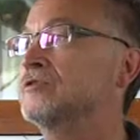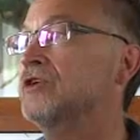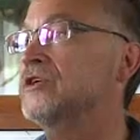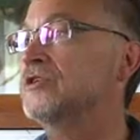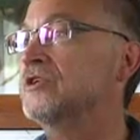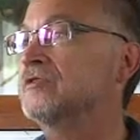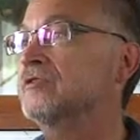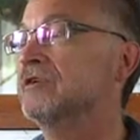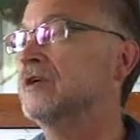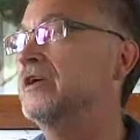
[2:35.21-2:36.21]
treasures
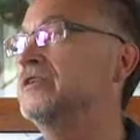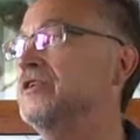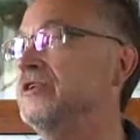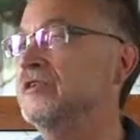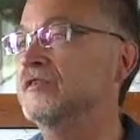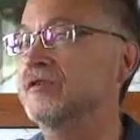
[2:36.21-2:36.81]
or ideas